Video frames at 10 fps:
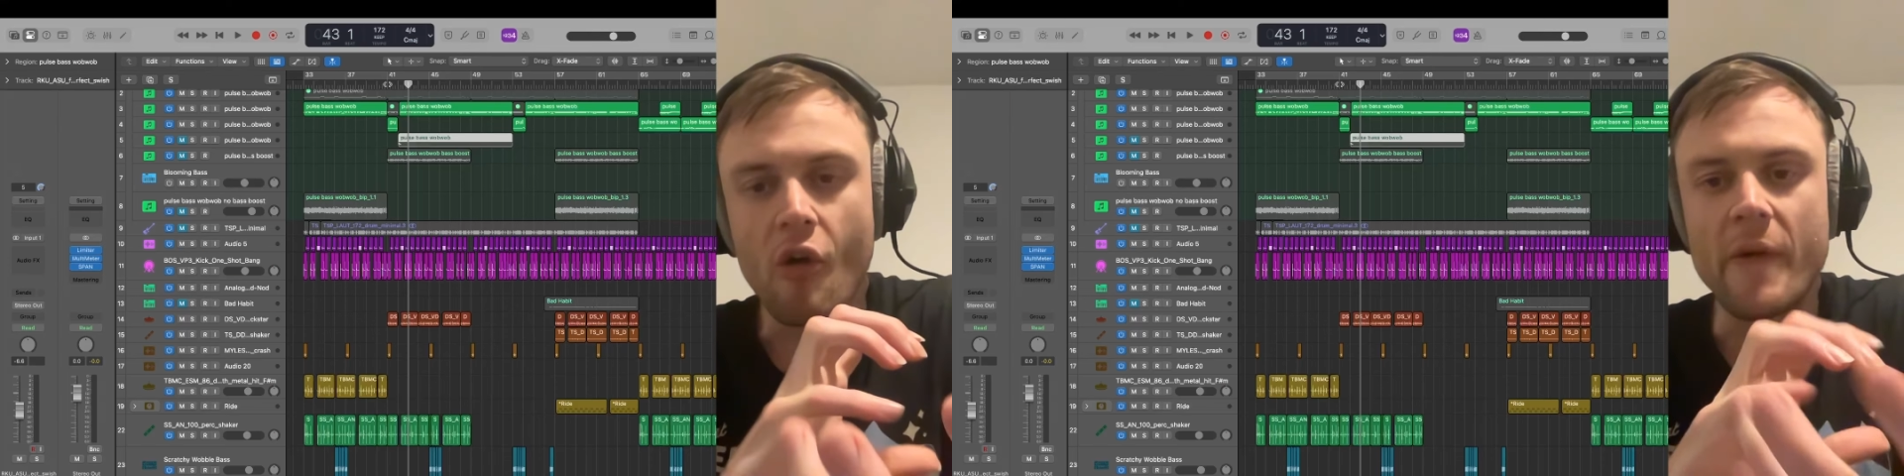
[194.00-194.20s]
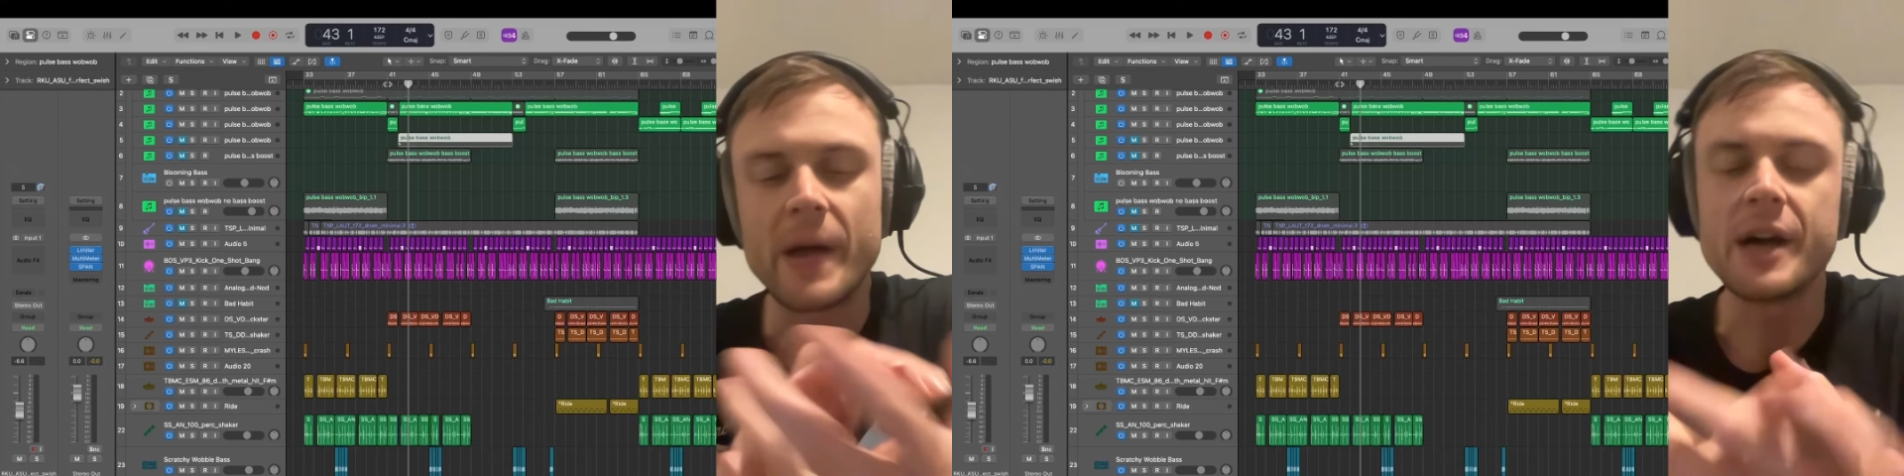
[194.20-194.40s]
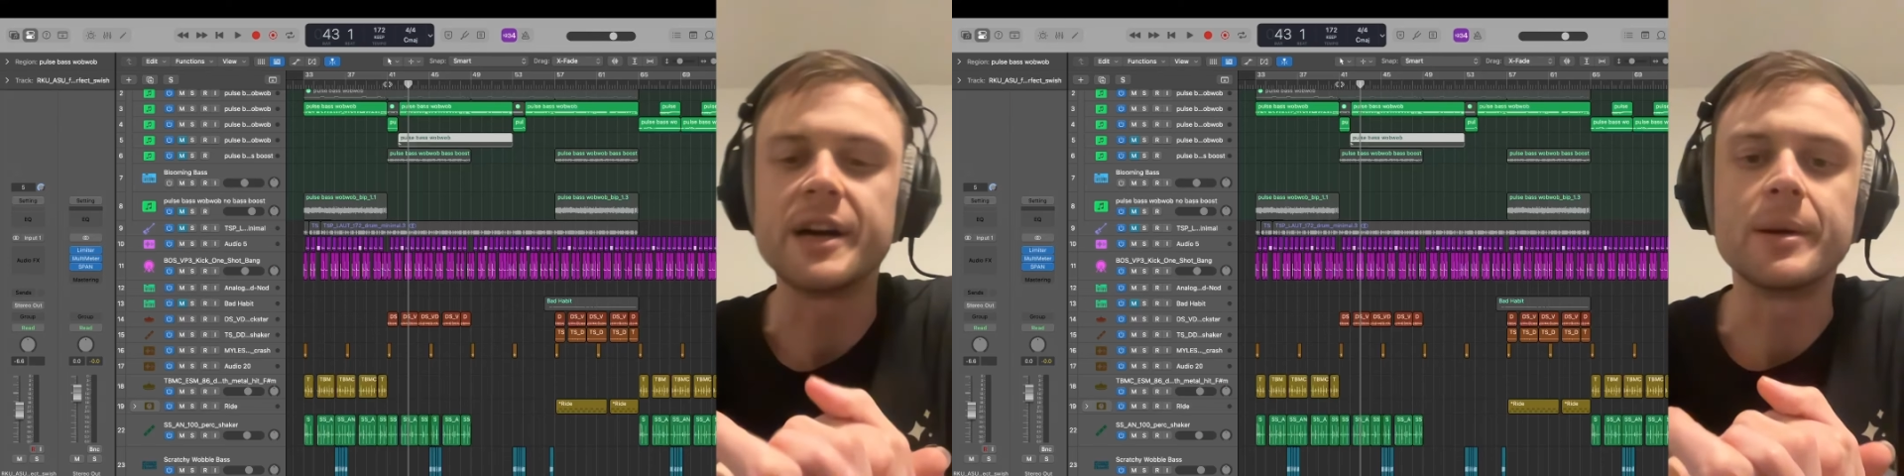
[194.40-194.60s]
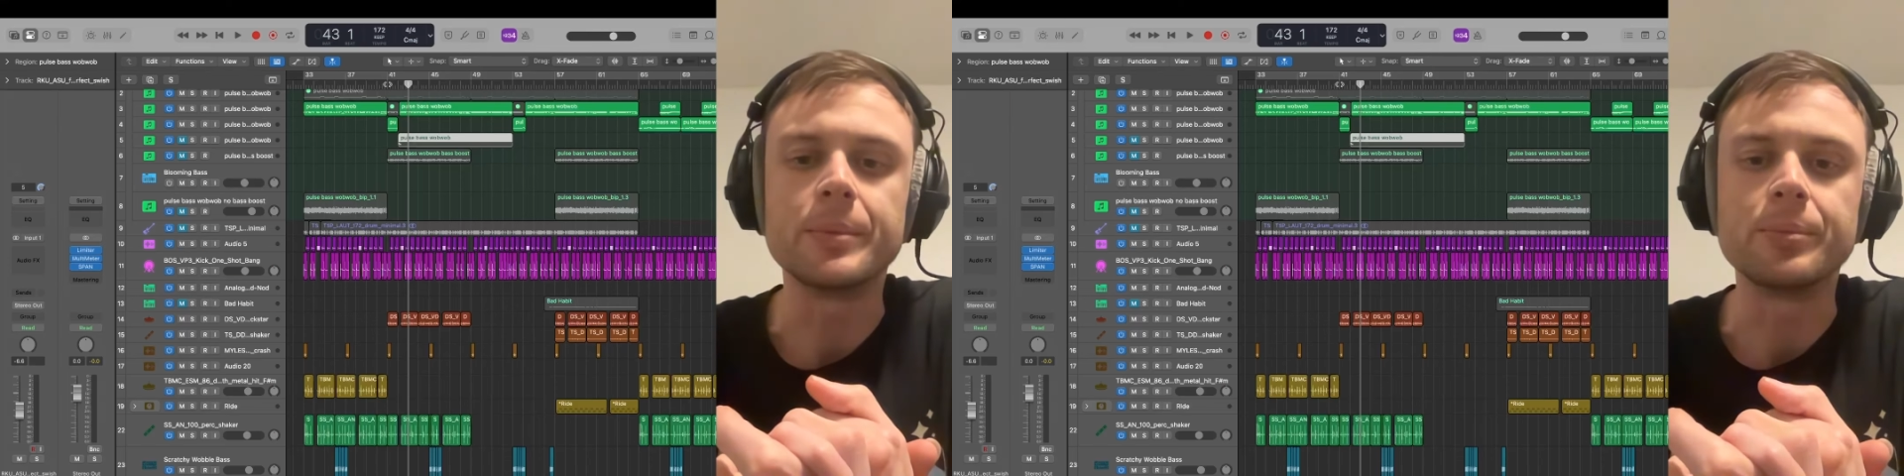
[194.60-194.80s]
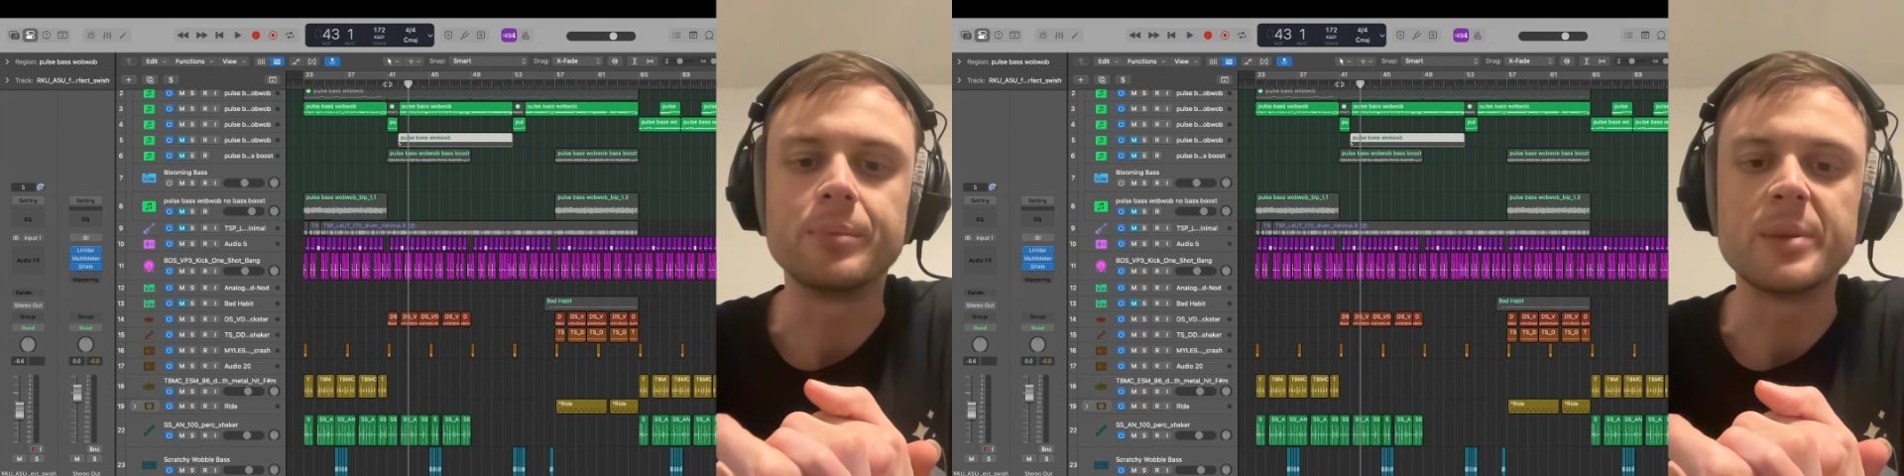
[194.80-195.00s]

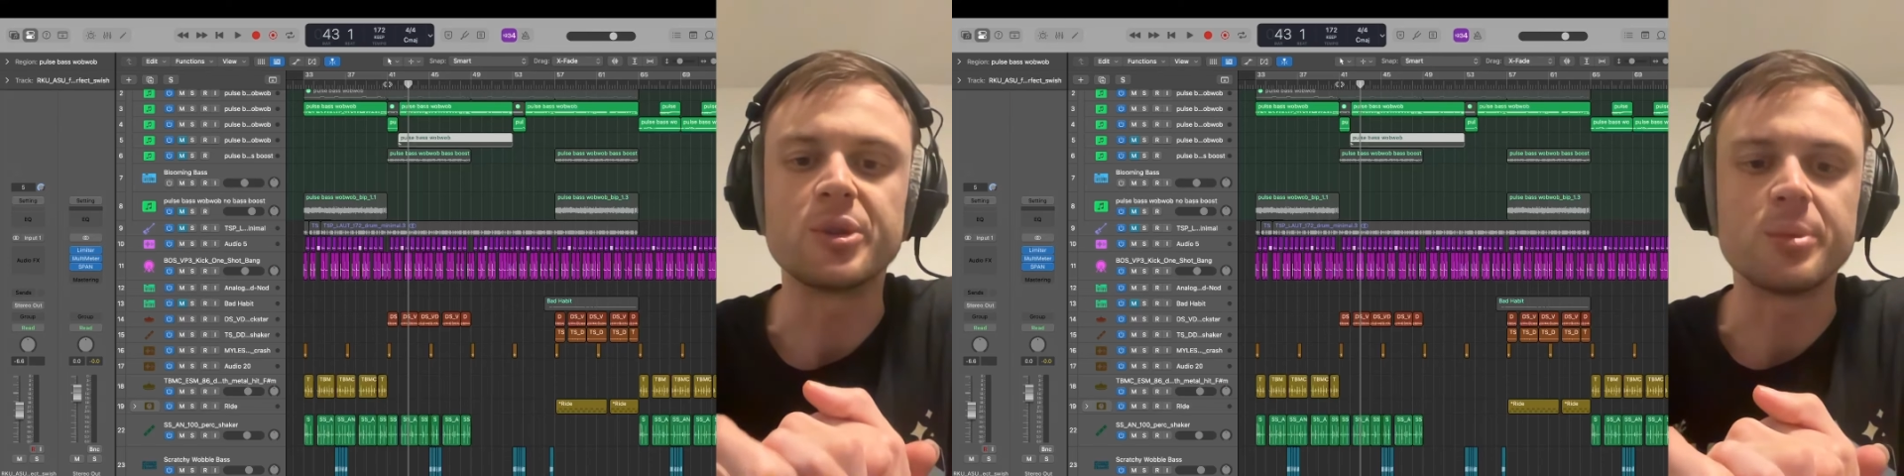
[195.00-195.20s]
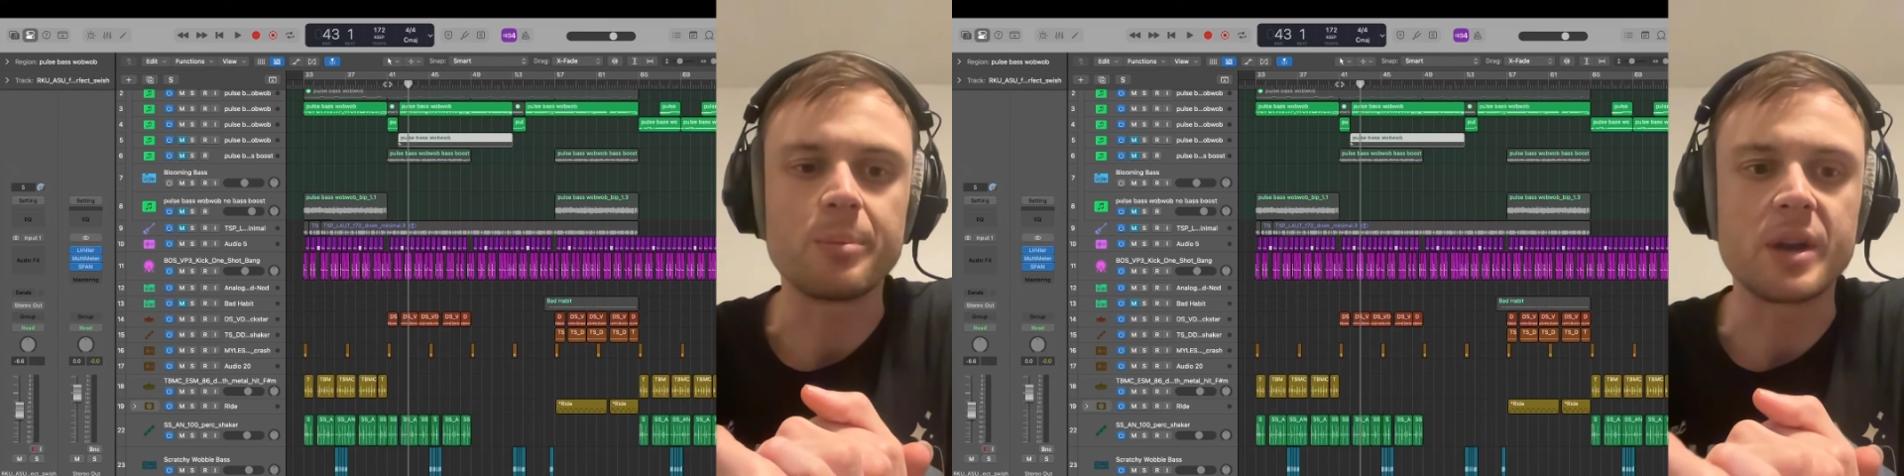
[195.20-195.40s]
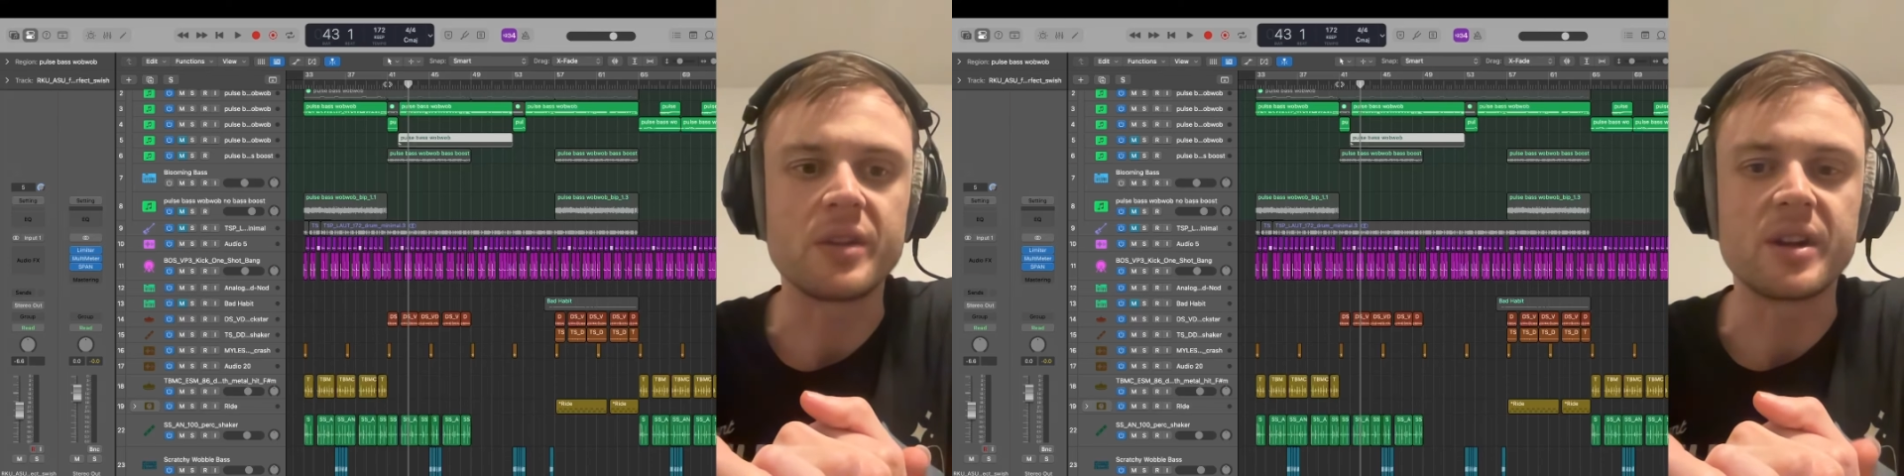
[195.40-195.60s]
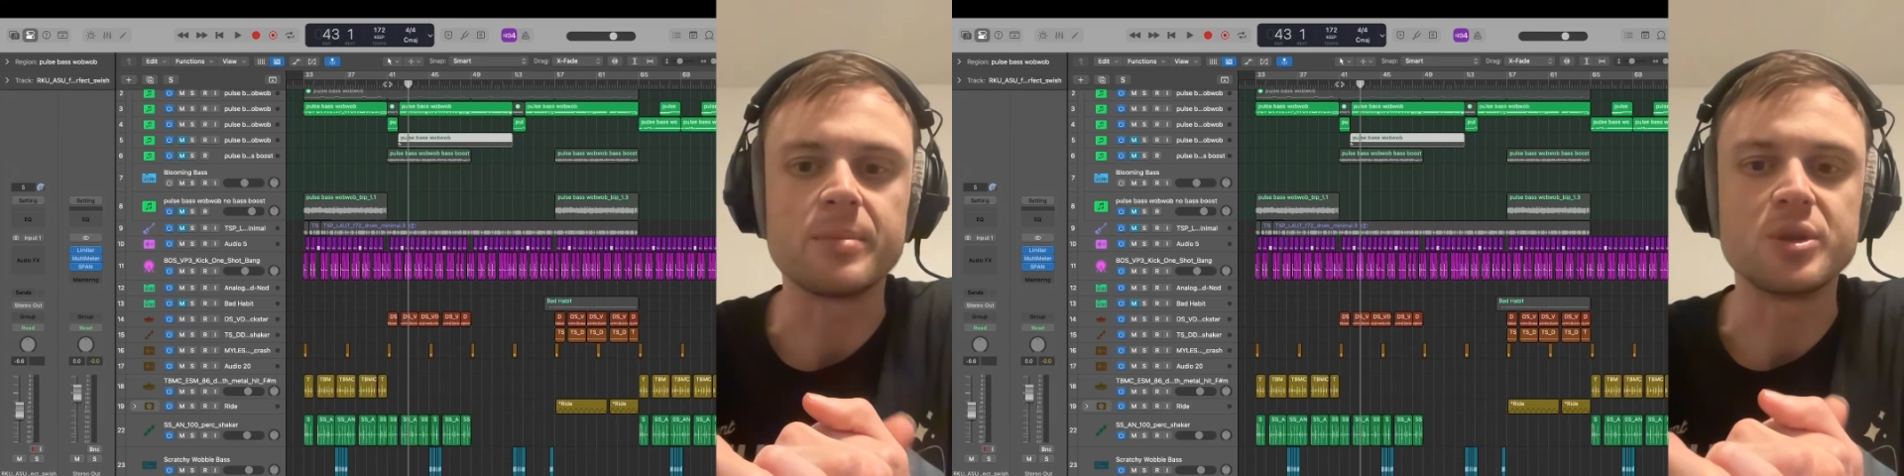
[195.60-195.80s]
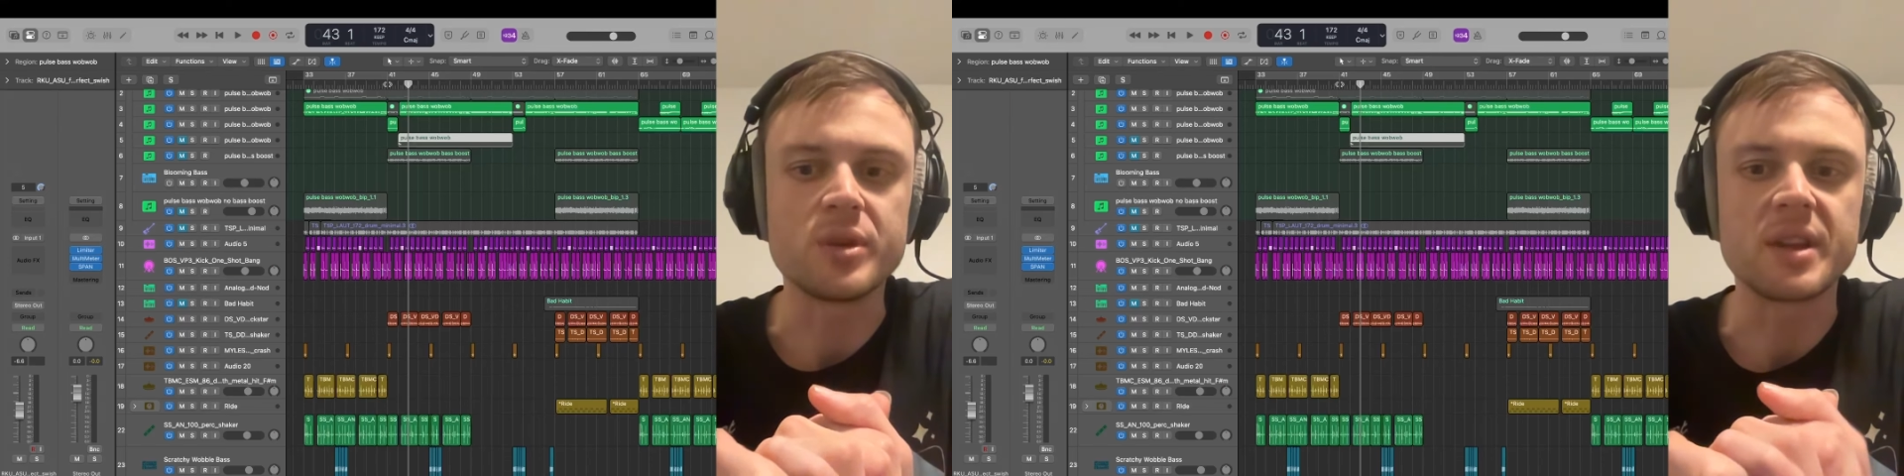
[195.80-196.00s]
maybe a little bit better than
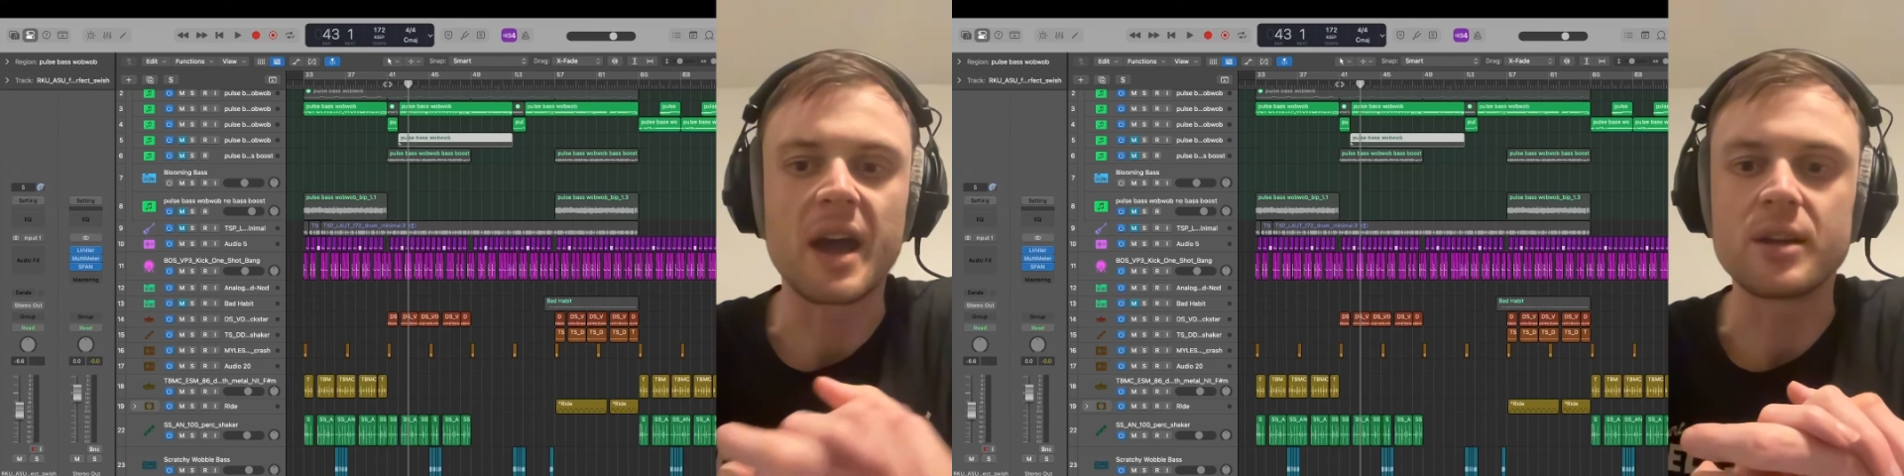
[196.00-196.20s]
I'm doing that.